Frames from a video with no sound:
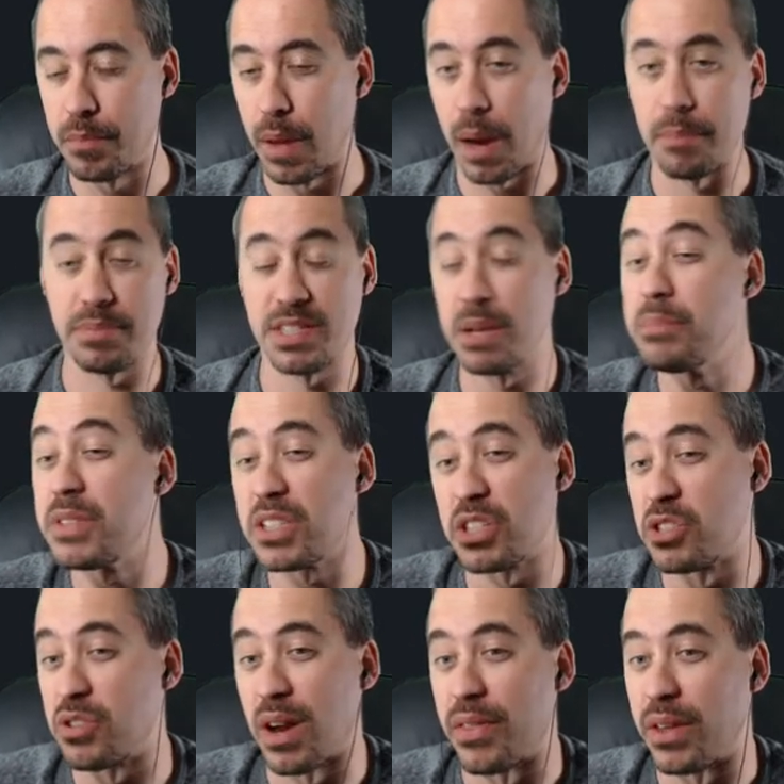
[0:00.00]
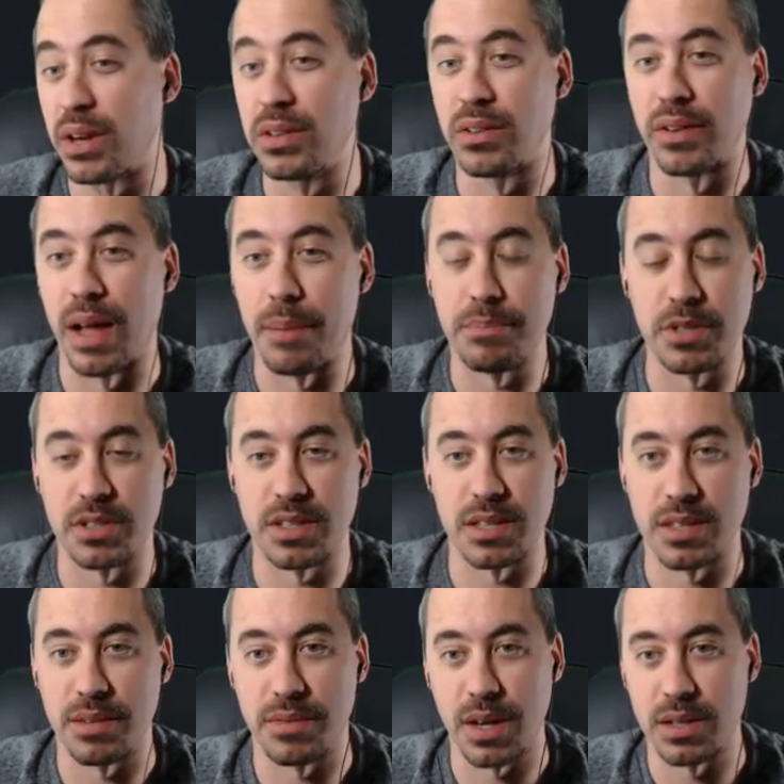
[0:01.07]
I'm tempted to try the underlap just because
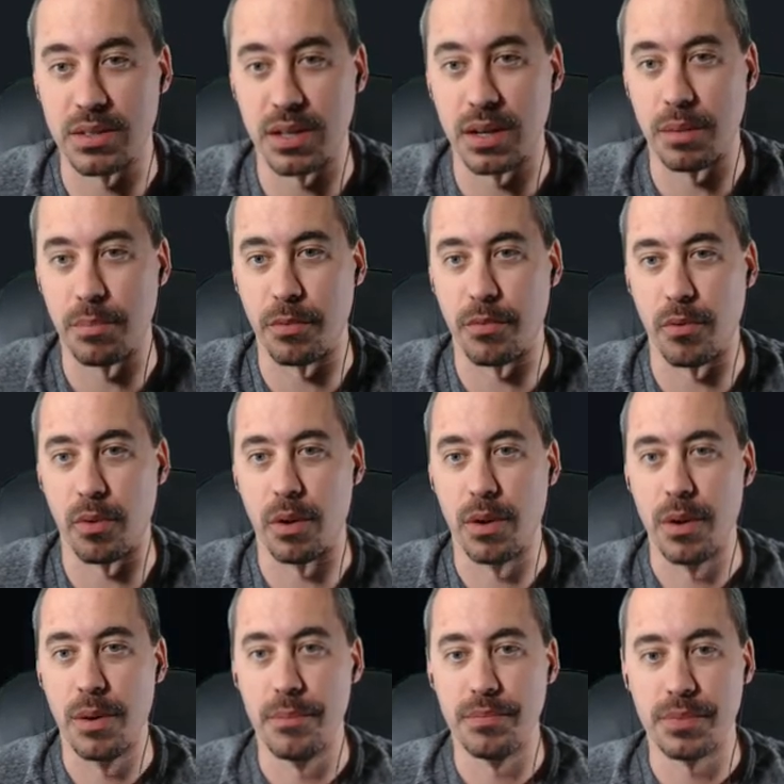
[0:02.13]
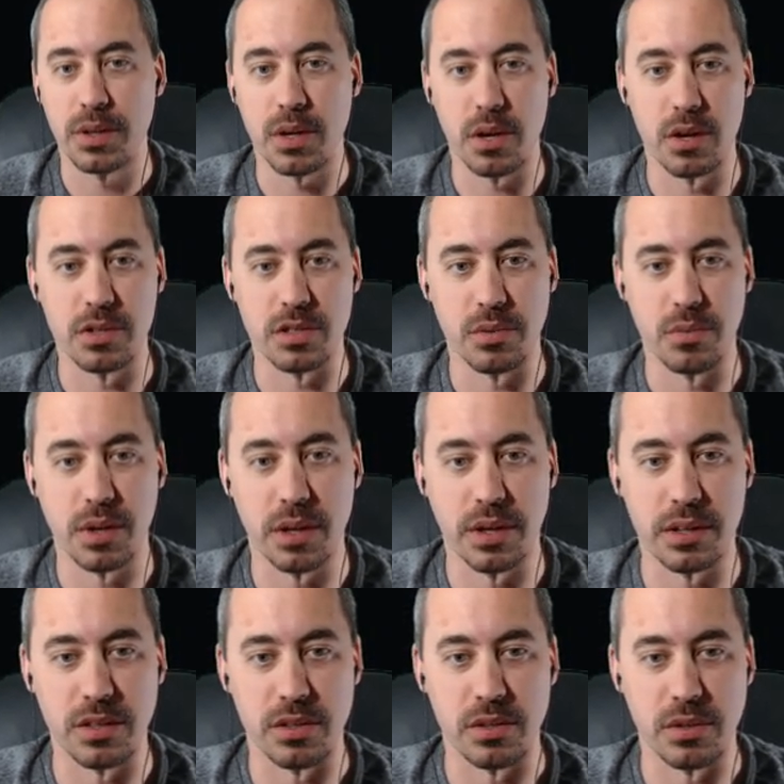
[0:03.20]
I've not done it before. Gunnarsson, what do you
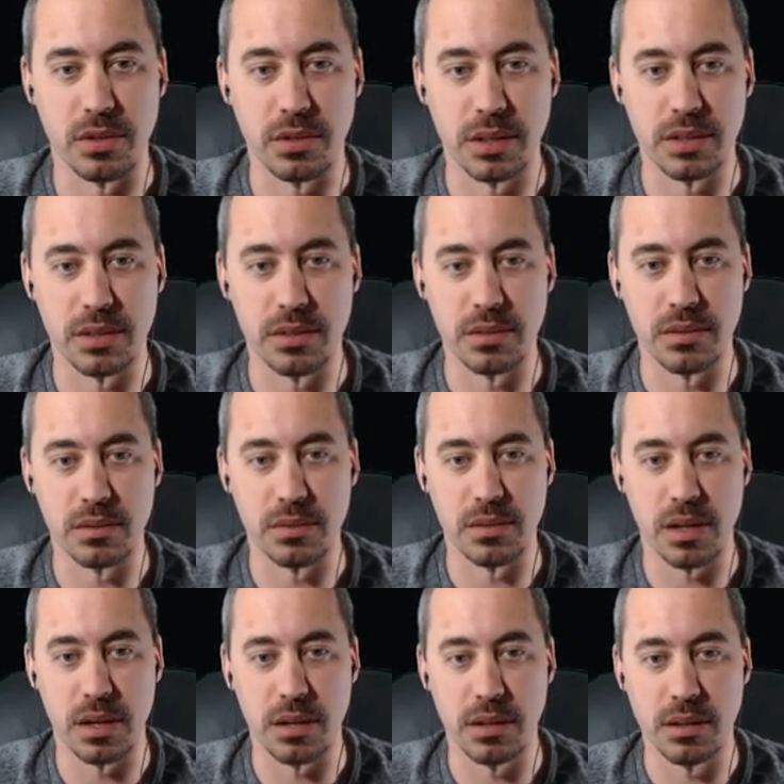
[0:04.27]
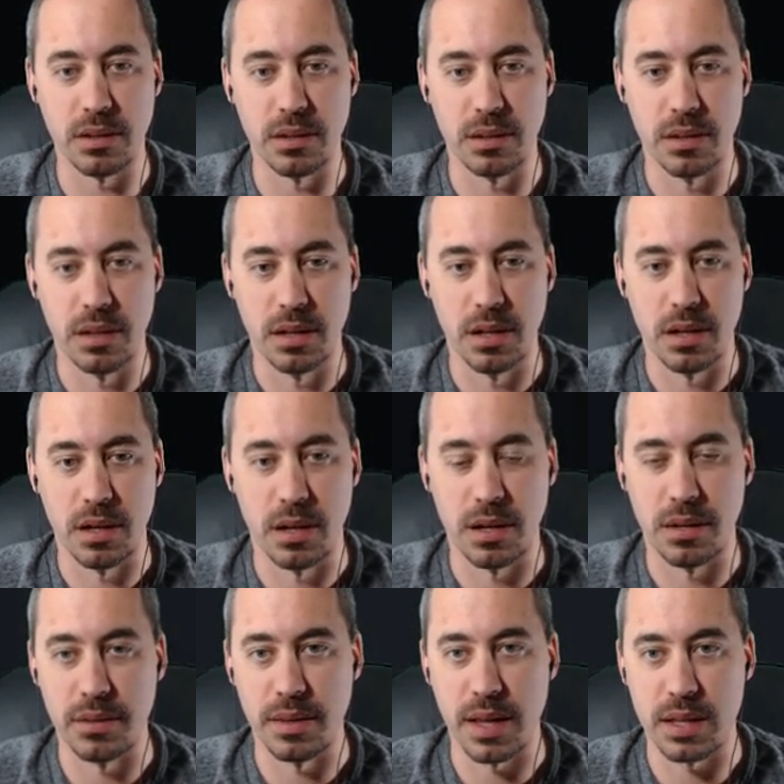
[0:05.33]
like to do? You like to do
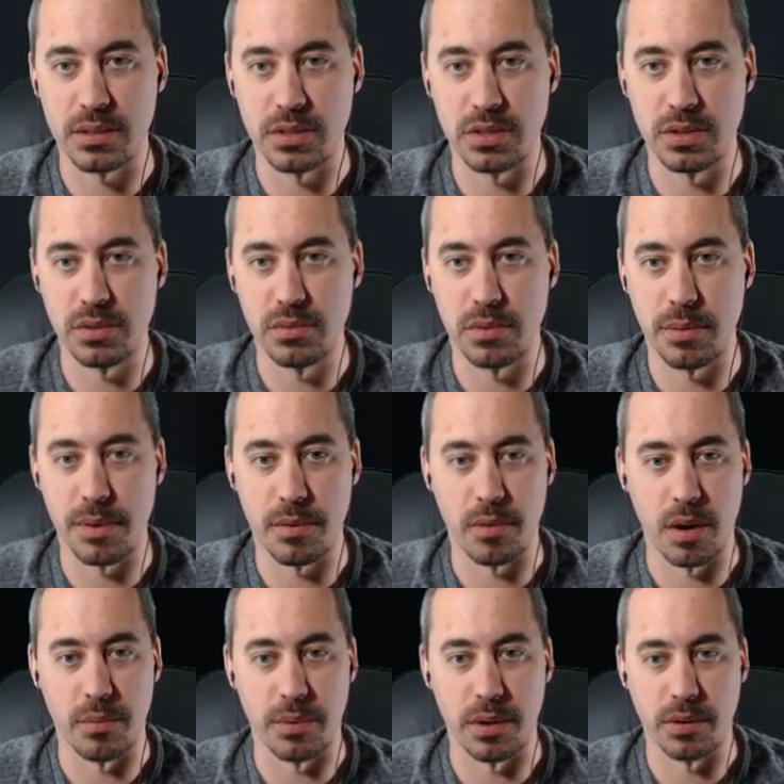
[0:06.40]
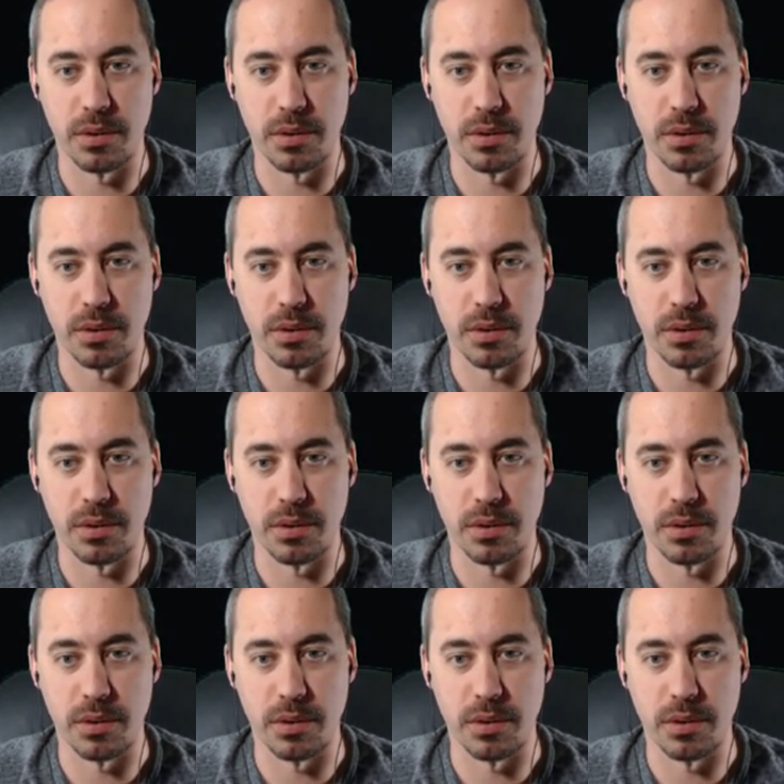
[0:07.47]
that too? What about Rodwell?